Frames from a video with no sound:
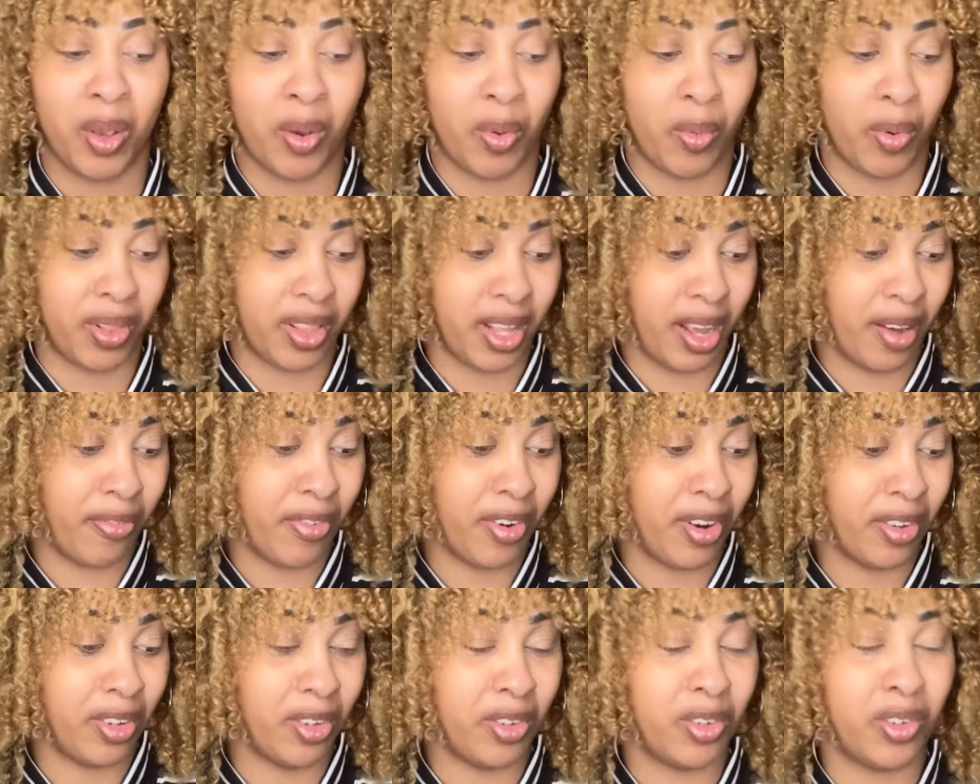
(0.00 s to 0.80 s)
without
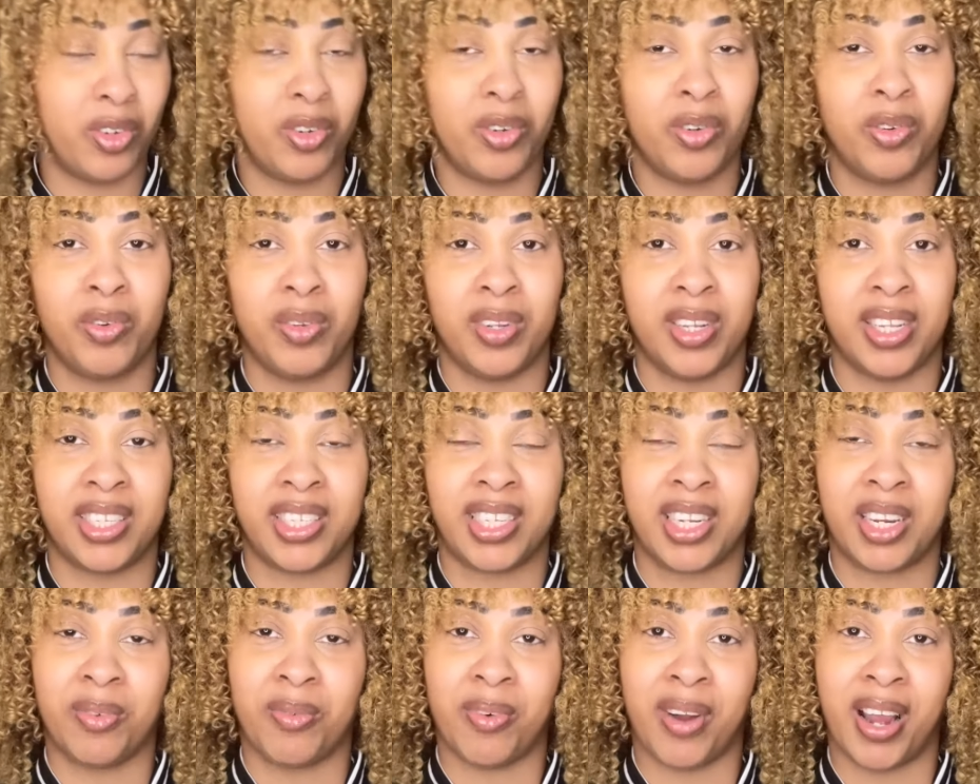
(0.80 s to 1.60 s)
further ado let's
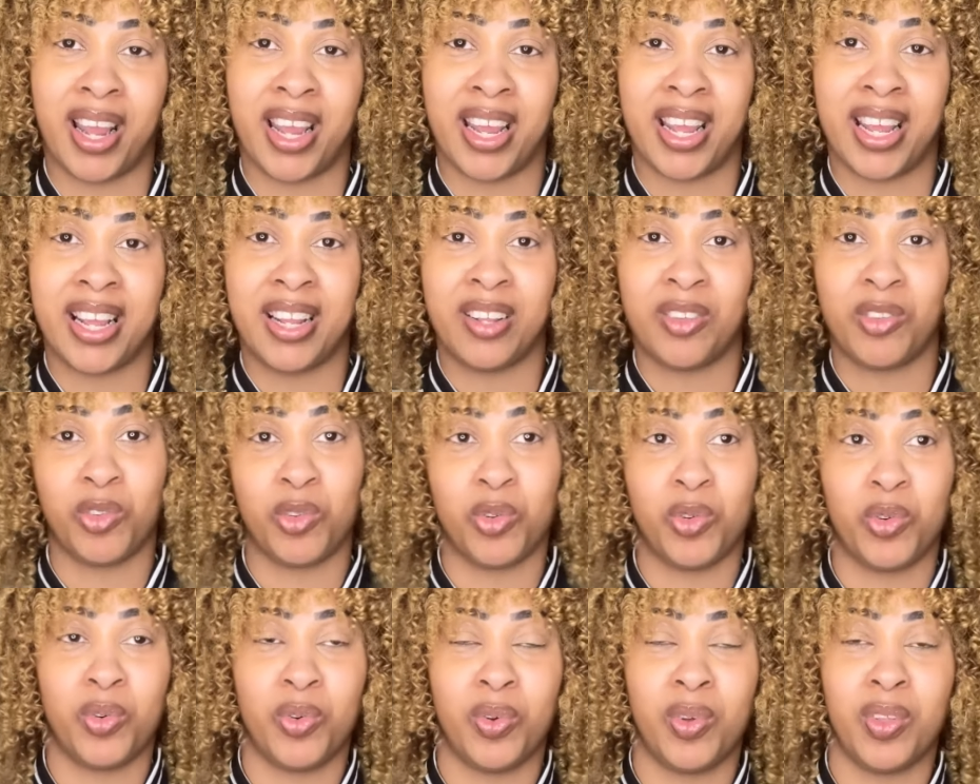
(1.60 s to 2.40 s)
get right
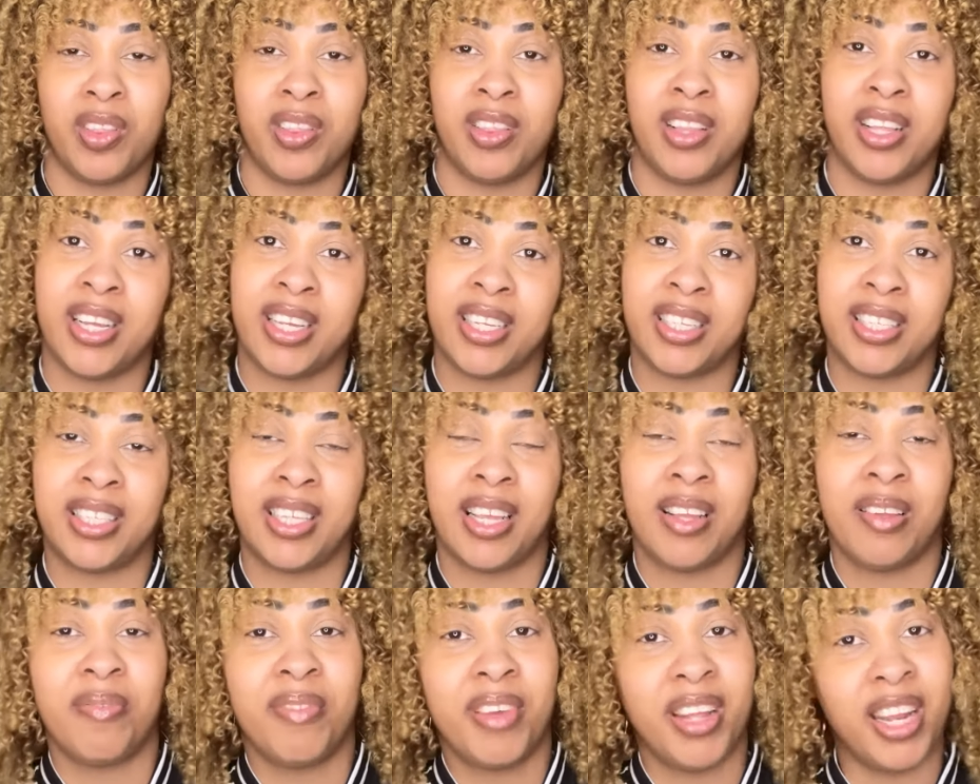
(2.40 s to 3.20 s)
into this
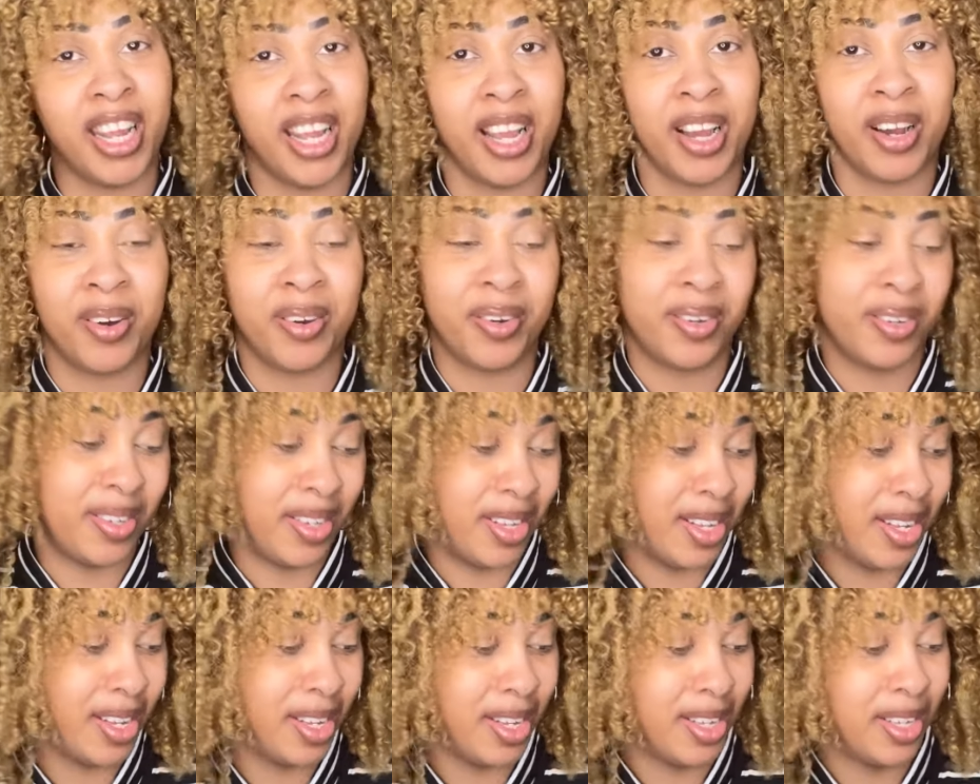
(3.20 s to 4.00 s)
video
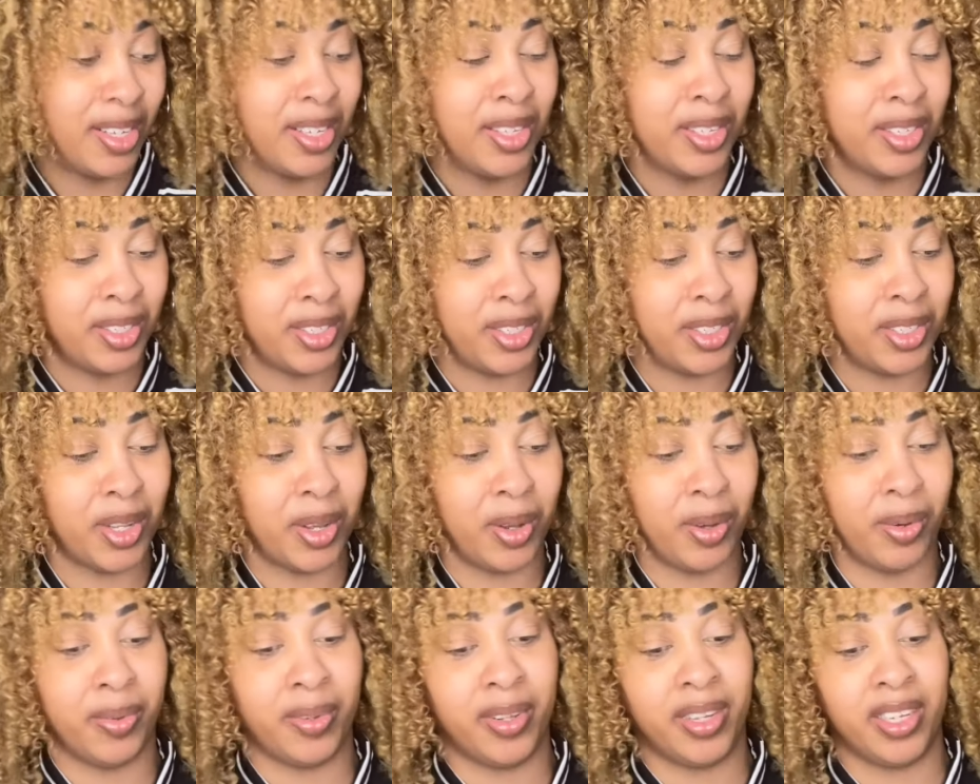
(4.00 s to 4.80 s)

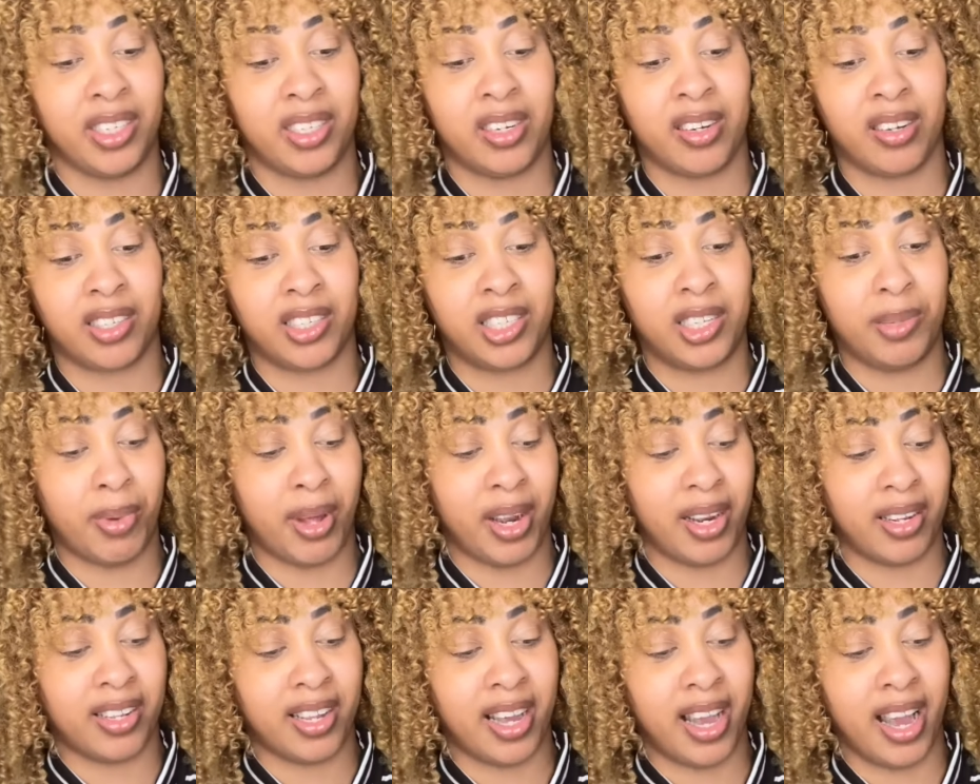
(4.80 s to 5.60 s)
so as y'all can see by
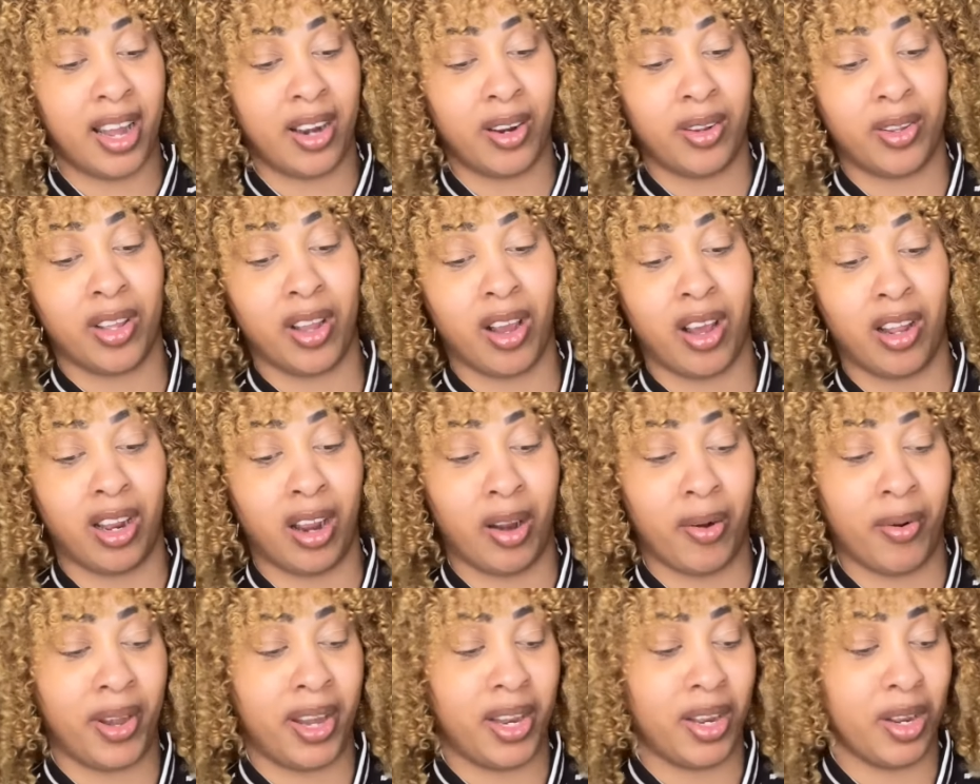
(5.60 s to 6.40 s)
the title y'all
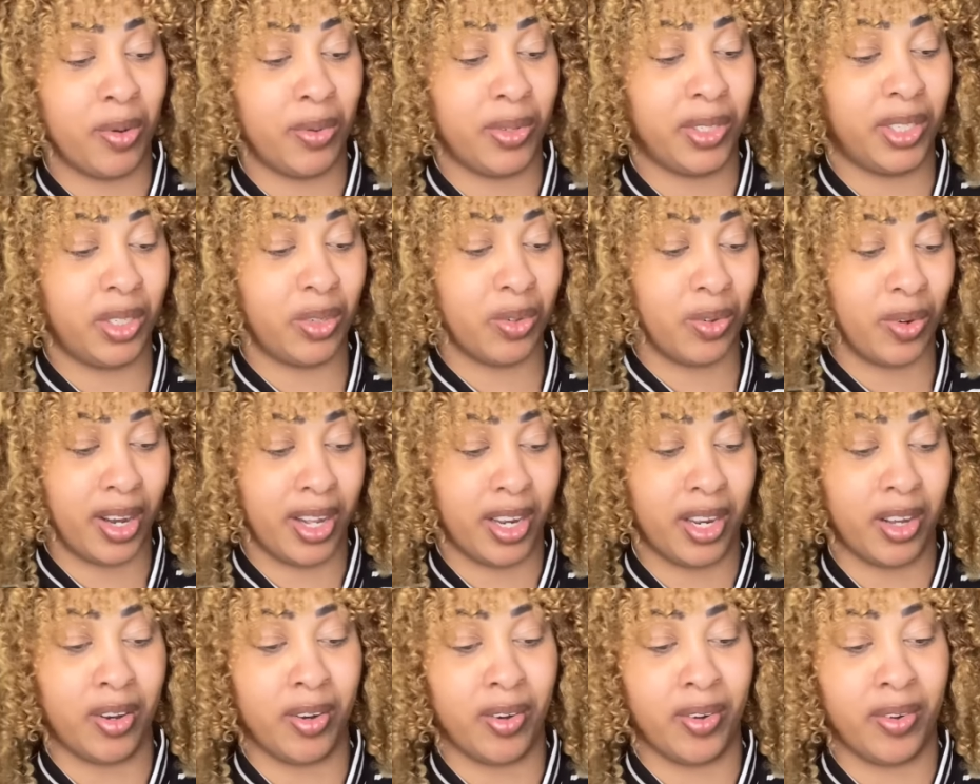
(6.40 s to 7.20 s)
already know what's
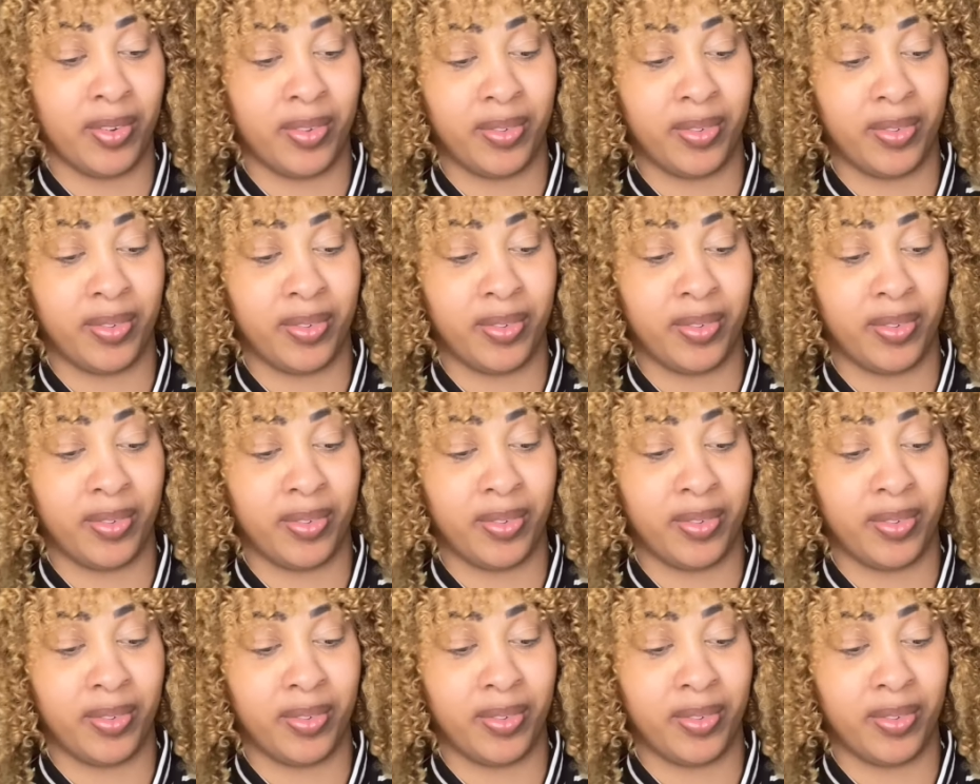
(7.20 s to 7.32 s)
going on